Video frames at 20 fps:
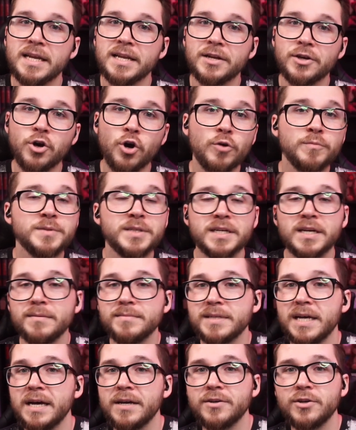and Gobta
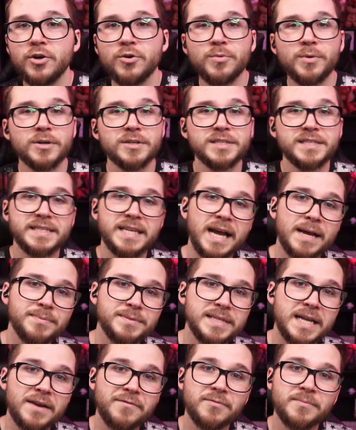comes out of nowhere, stops
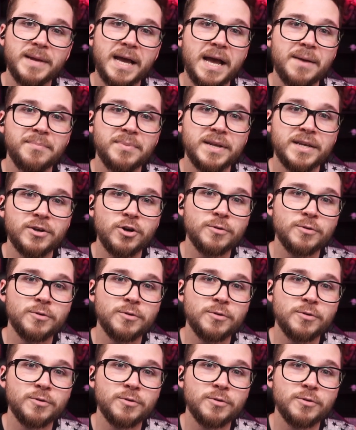that from happening.